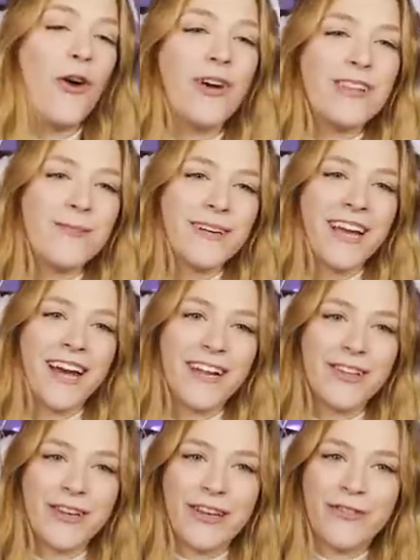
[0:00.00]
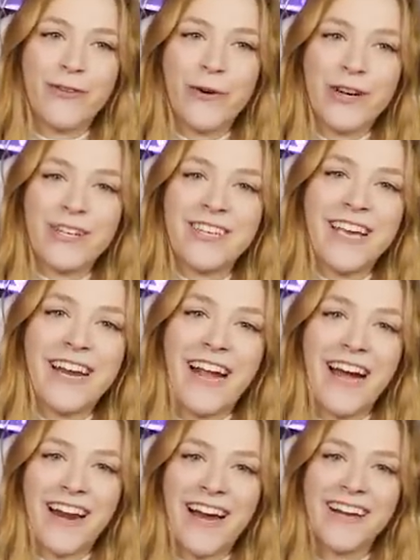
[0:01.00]
always been kind of looking forward to
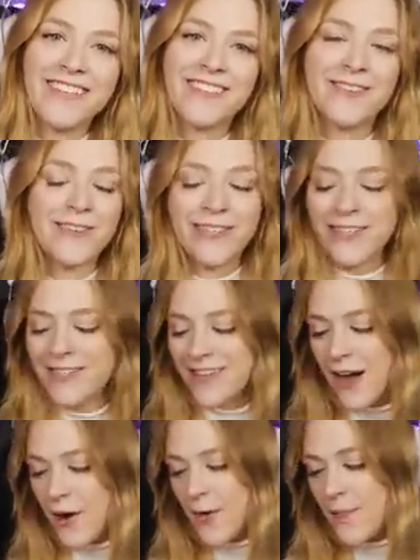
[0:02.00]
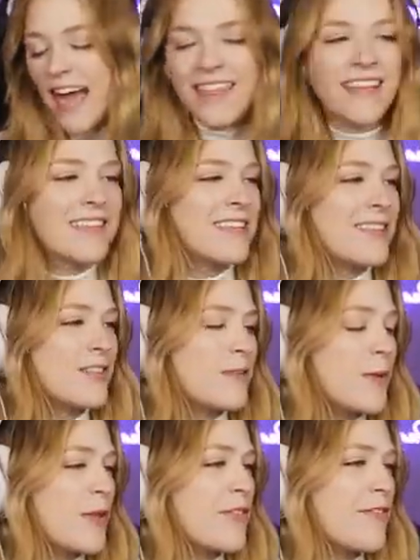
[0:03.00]
getting out of high school. So I think this
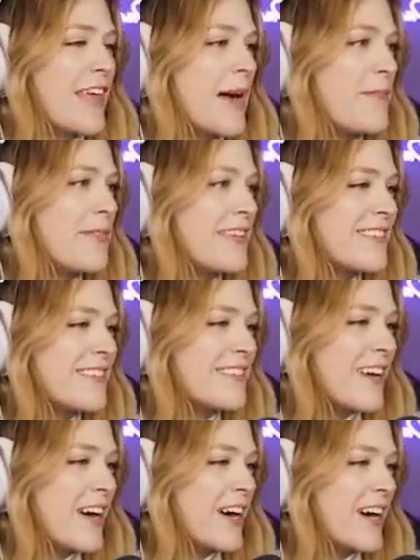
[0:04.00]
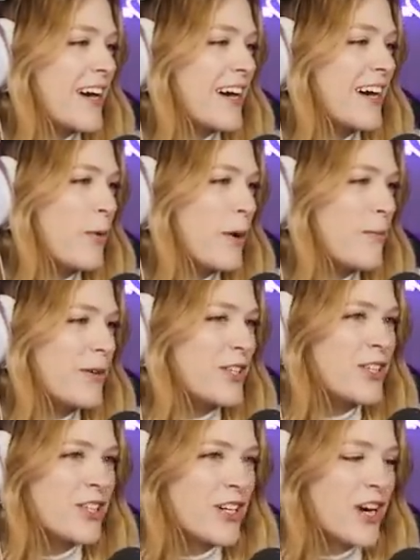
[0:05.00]
suits both of them. This is our more
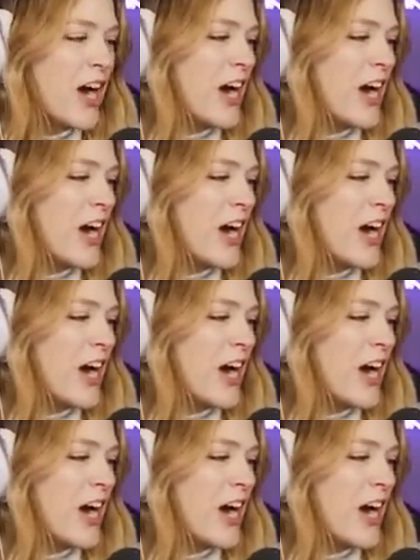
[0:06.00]
mature